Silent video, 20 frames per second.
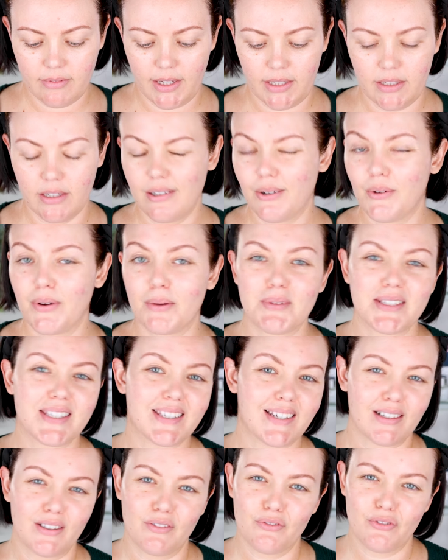and you know I'm a
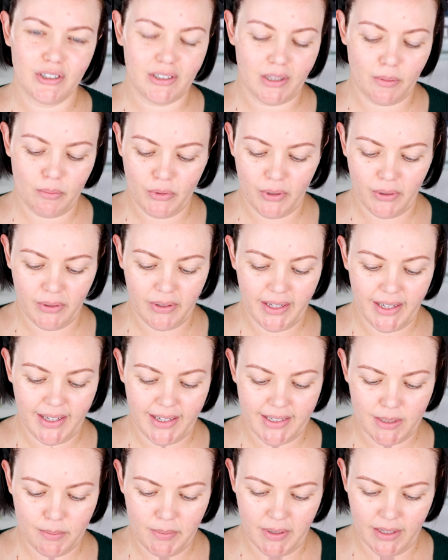sucker for a lip oil. I
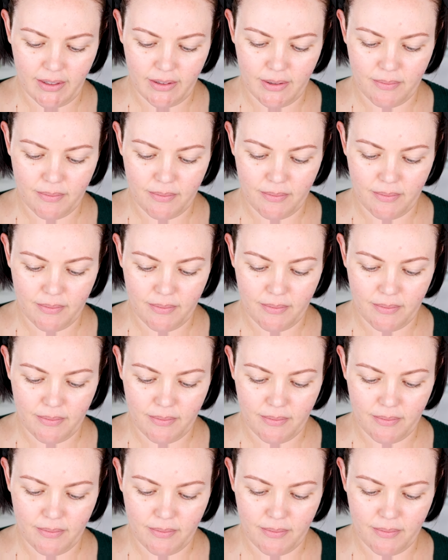had to pick it